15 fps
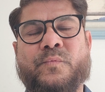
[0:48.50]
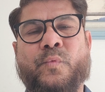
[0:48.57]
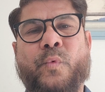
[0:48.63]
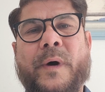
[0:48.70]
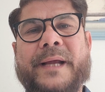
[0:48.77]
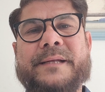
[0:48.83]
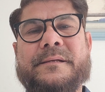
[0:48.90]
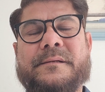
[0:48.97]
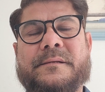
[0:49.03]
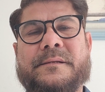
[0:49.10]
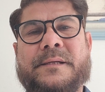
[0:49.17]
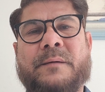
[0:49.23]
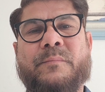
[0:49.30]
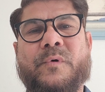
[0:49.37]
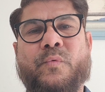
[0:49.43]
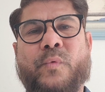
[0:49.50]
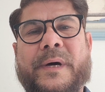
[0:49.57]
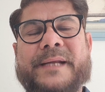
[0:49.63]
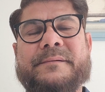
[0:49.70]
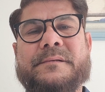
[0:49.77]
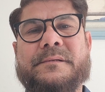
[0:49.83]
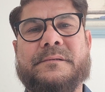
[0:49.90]
number
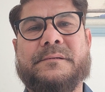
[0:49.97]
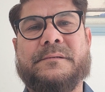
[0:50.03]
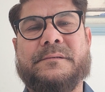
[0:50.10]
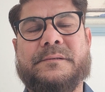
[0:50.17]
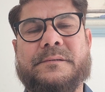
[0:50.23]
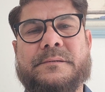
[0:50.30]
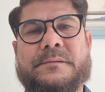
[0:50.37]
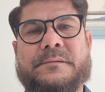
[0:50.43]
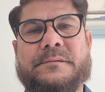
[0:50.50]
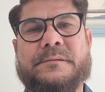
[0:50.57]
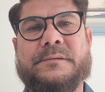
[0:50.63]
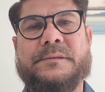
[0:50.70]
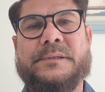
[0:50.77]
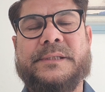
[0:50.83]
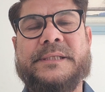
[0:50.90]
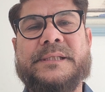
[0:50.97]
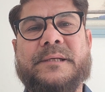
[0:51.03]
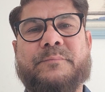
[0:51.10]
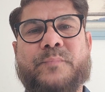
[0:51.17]
one in